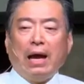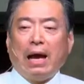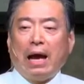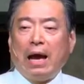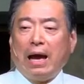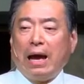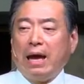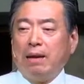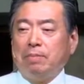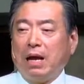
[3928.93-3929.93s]
I, I
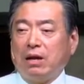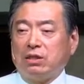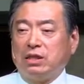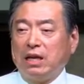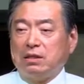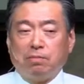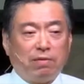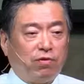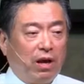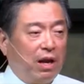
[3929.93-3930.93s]
am not a salesman
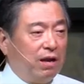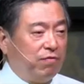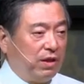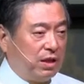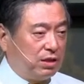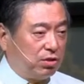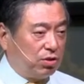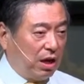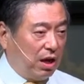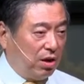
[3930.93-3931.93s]
for LA Fitness
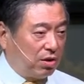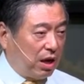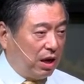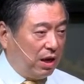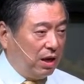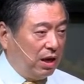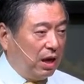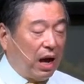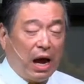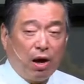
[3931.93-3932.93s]
today, okay?
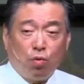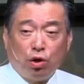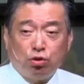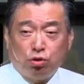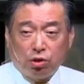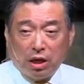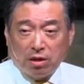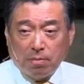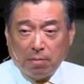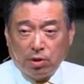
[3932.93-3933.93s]
I don't want you to get
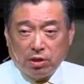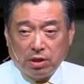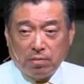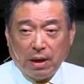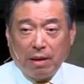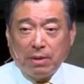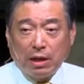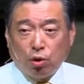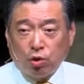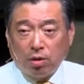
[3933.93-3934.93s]
the membership. I'm
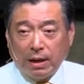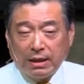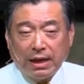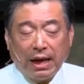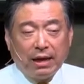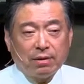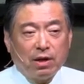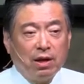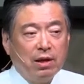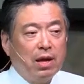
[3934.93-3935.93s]
not talking about that,
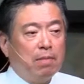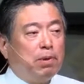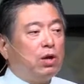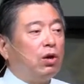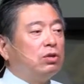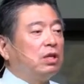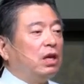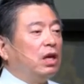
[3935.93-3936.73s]
okay? Because